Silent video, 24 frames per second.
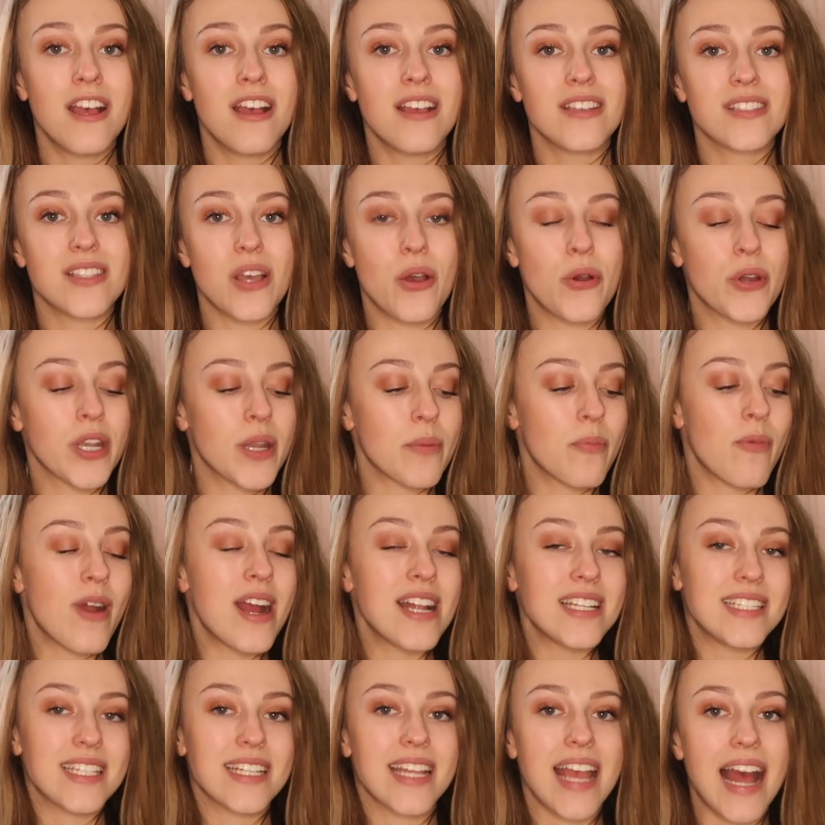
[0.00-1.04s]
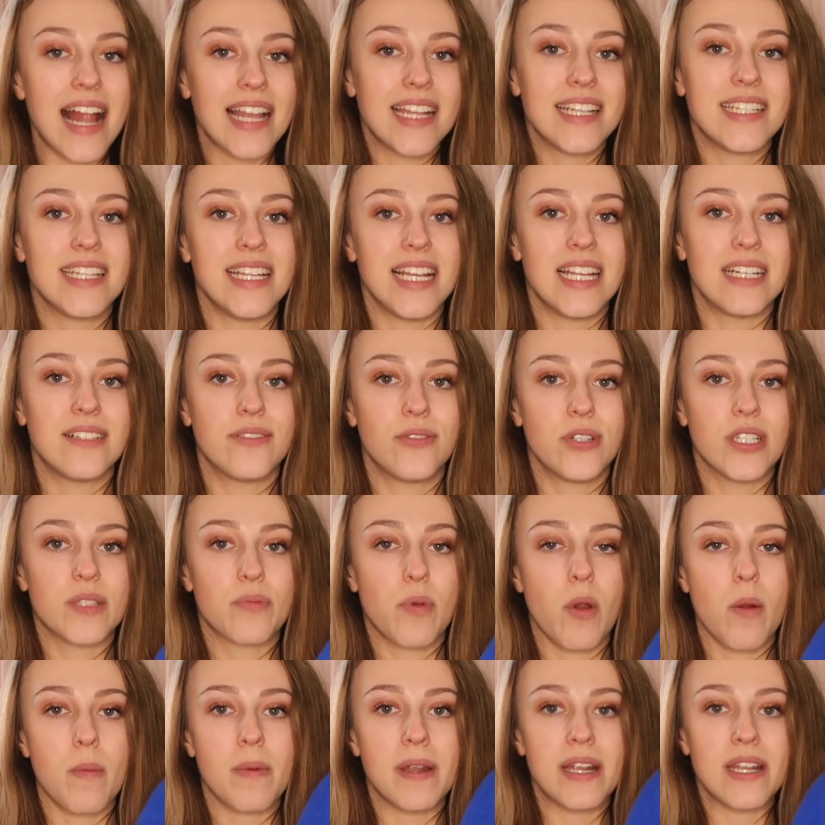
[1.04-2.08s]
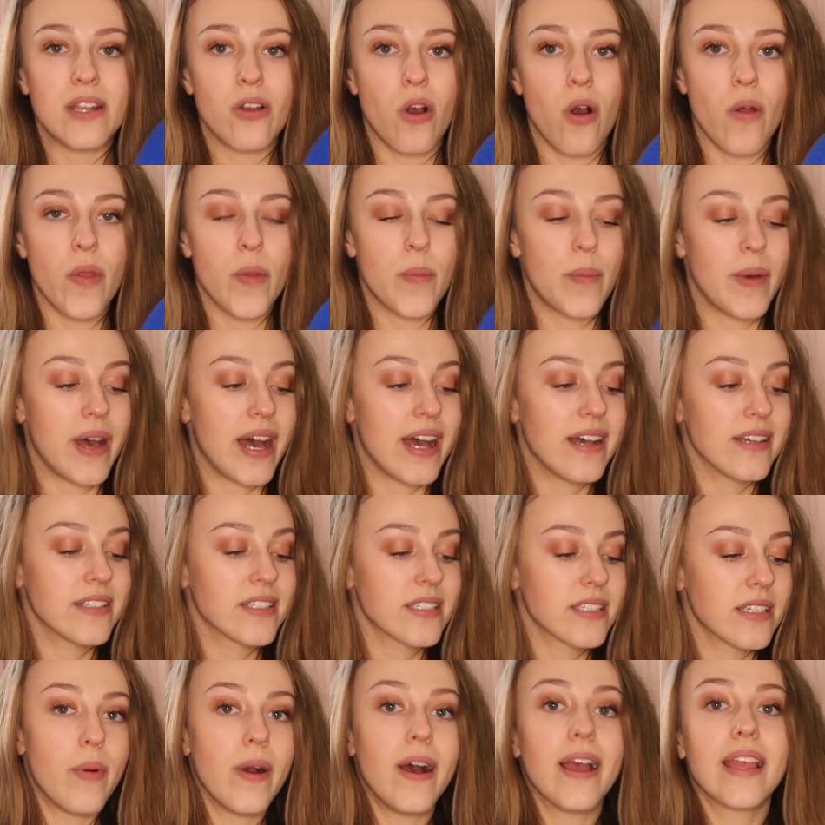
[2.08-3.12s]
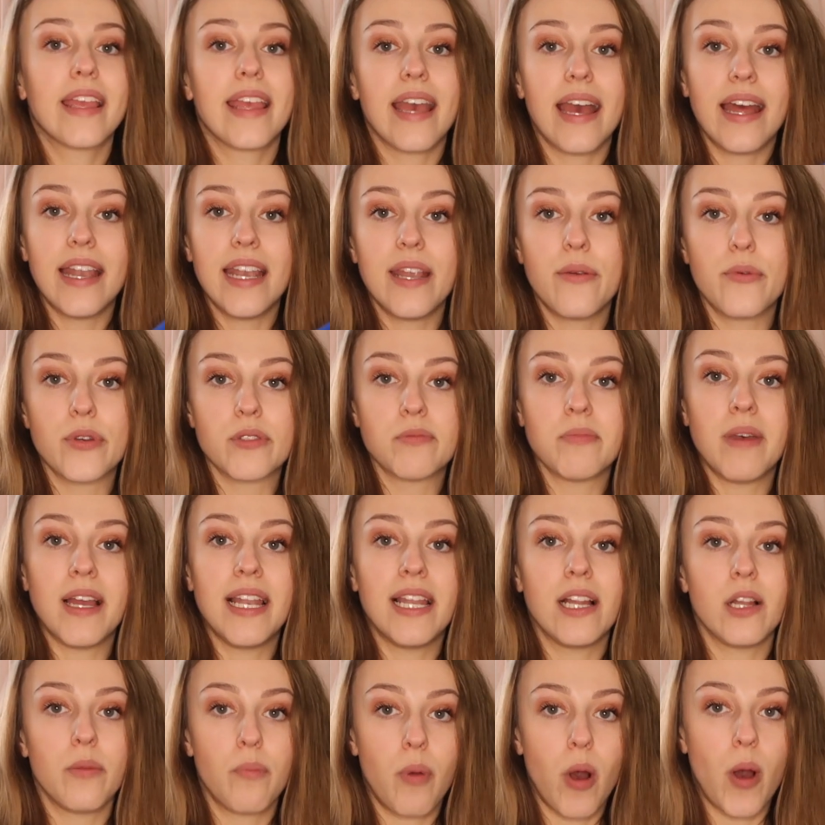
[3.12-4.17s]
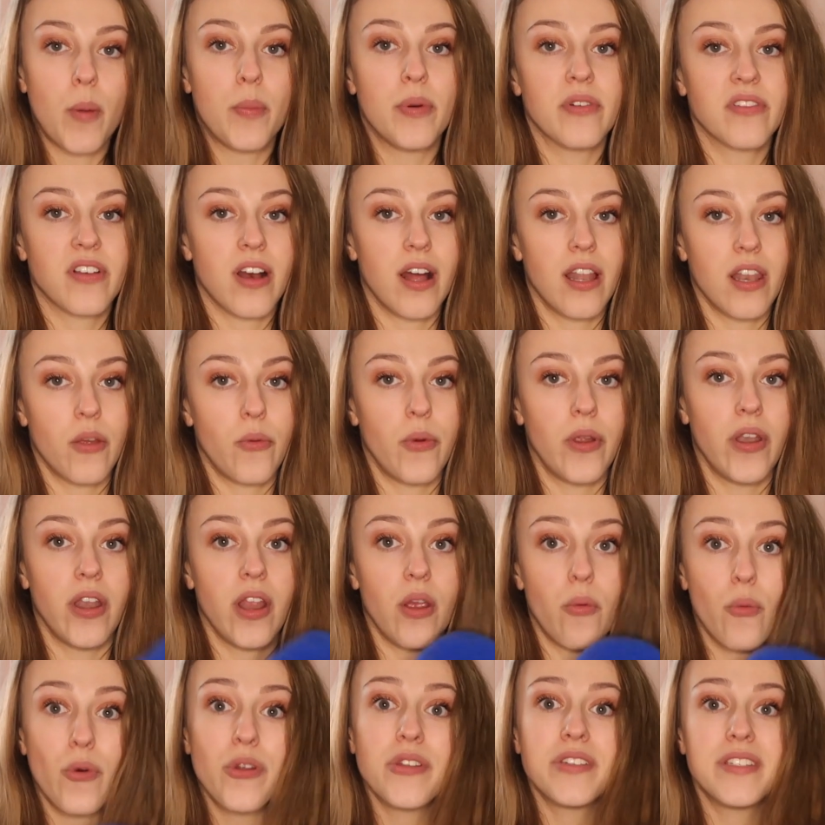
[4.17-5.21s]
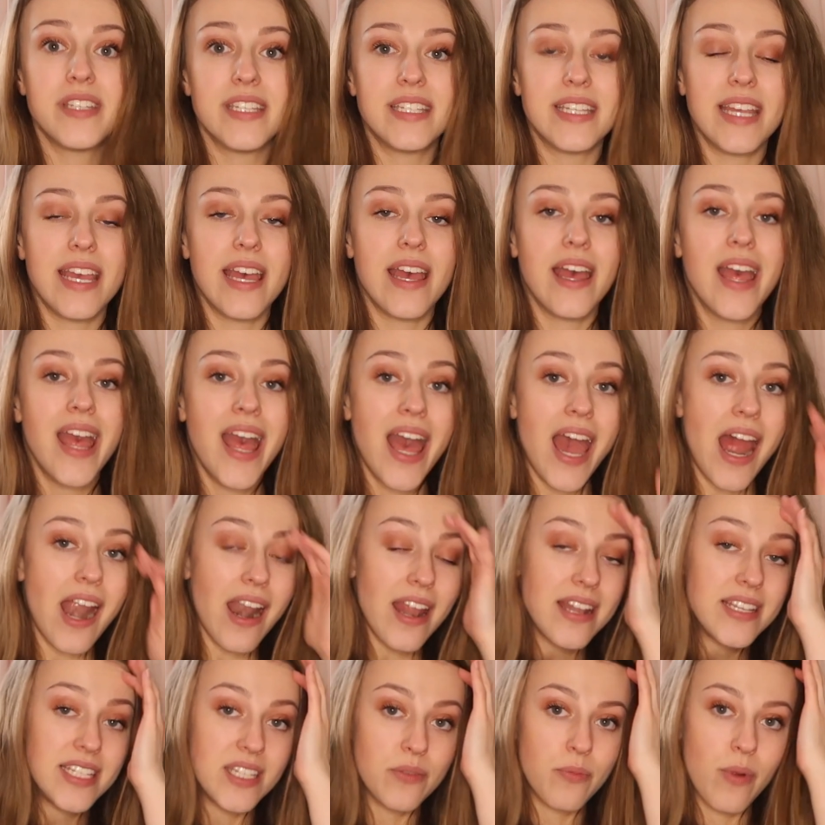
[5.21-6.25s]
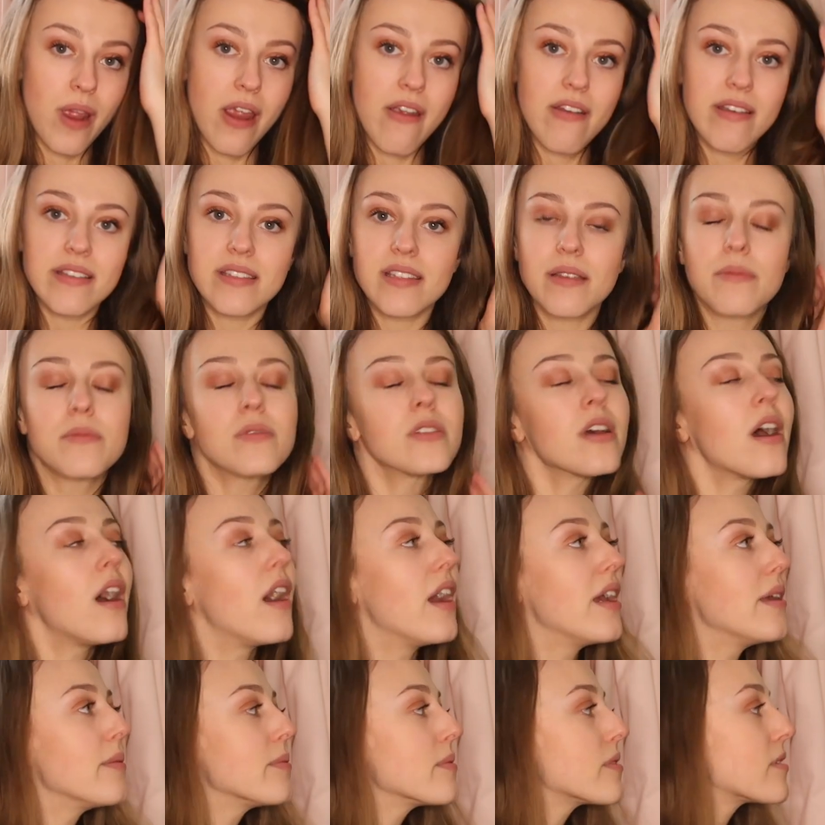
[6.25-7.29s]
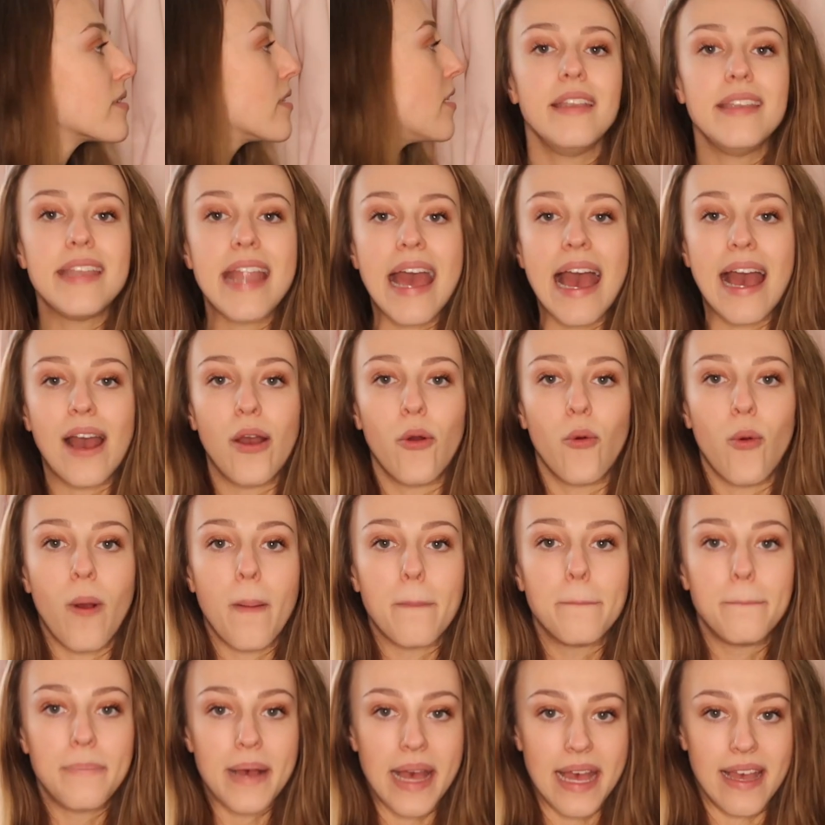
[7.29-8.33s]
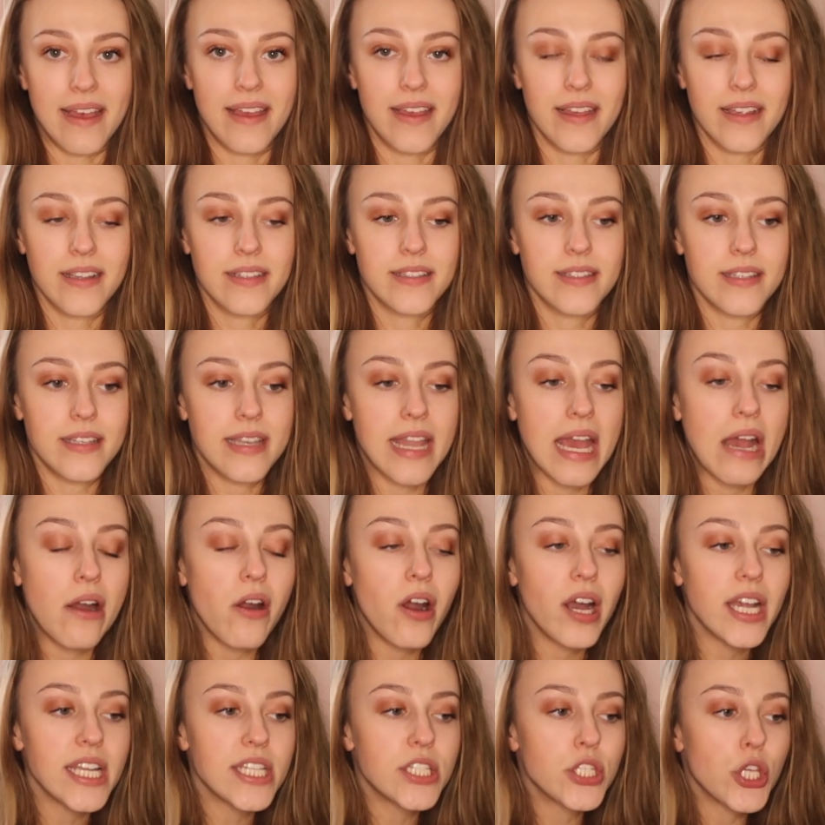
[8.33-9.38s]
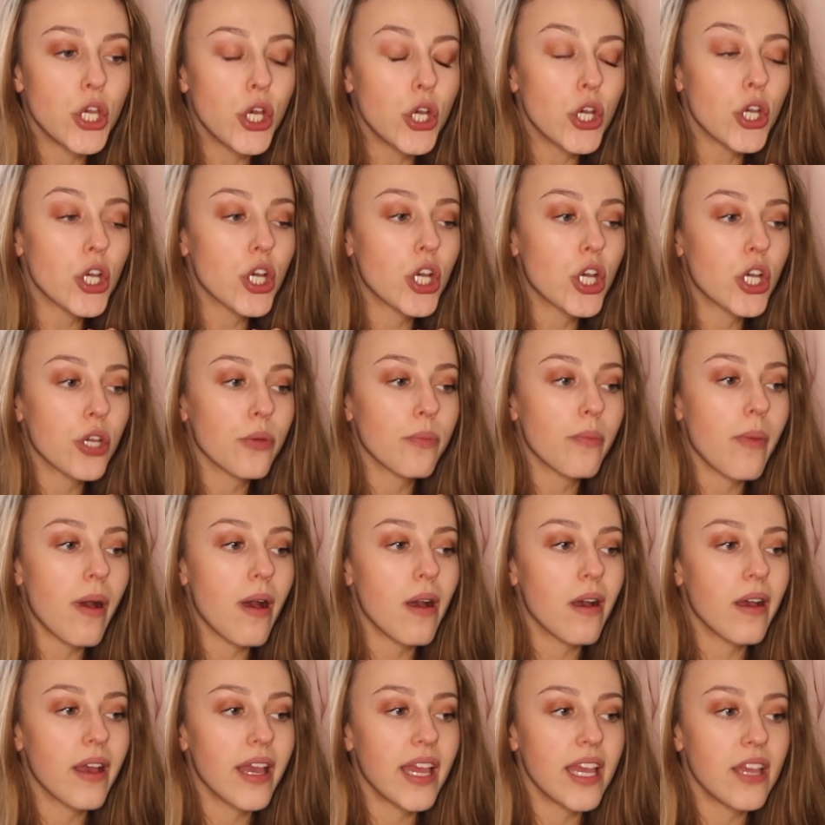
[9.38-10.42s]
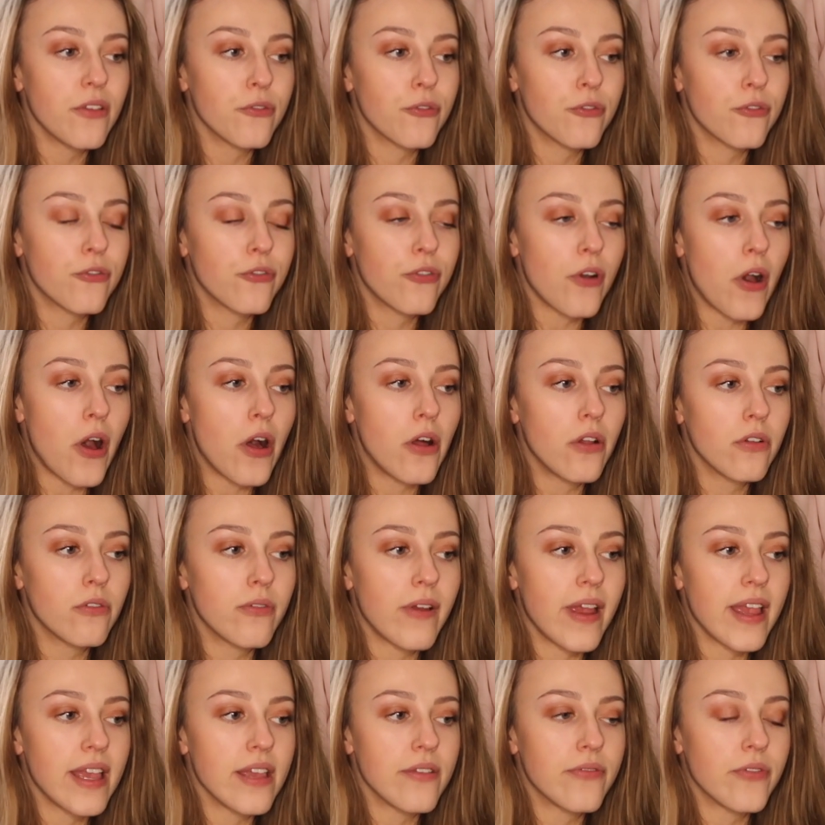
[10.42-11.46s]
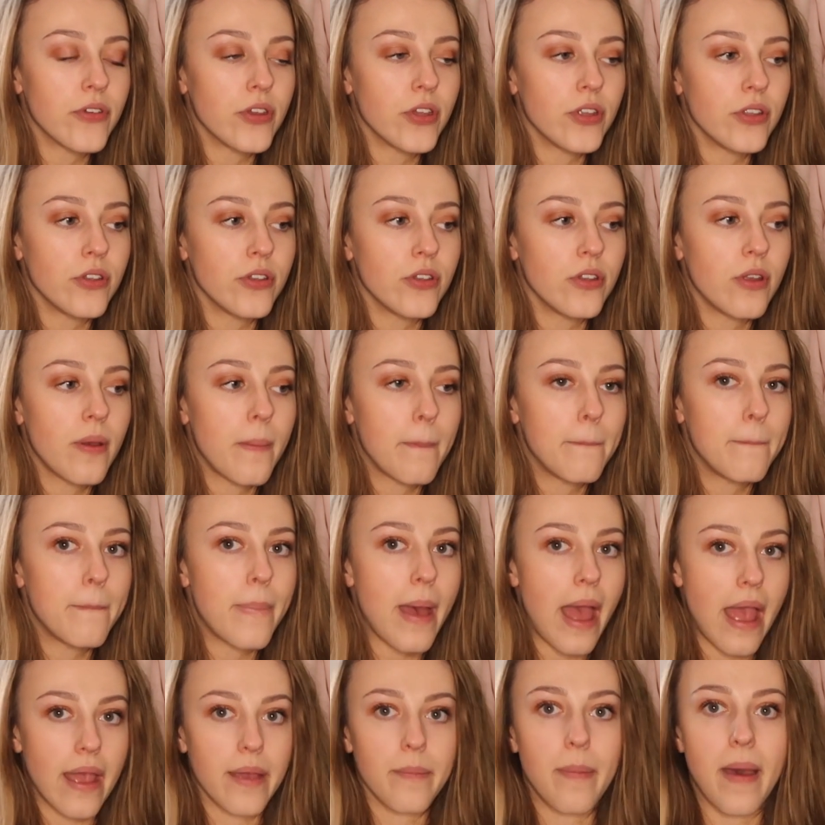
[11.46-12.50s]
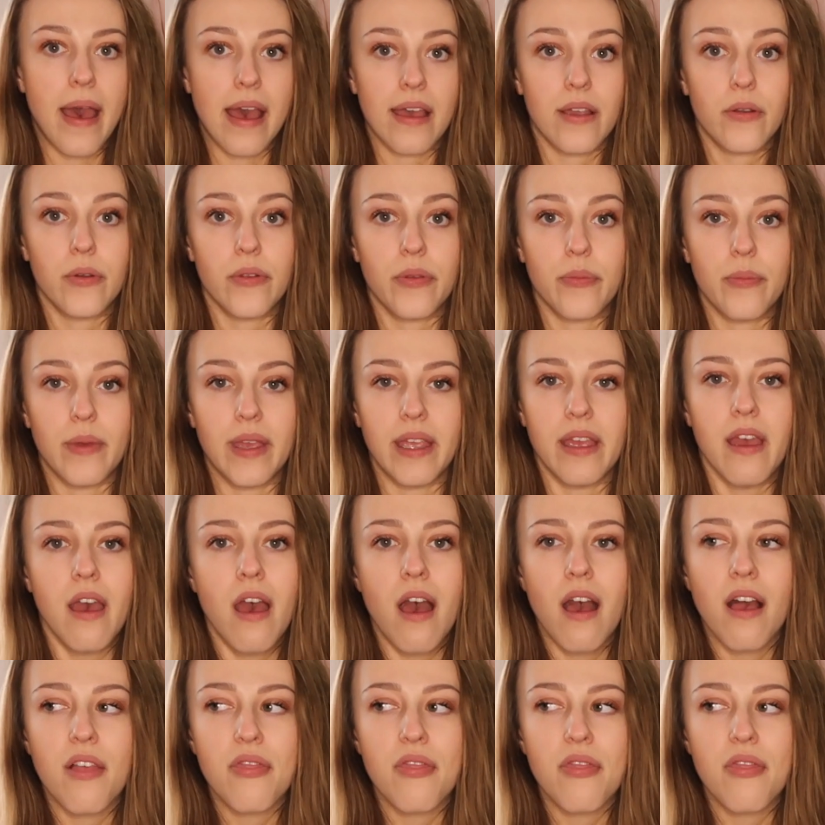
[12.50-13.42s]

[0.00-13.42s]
So on a practicality level, it's probably not the best, but again, it was my little pop of colour when I wanted it, and I did wear it sometimes. Now, bags. Now, I took my Fjällräven backpack with me.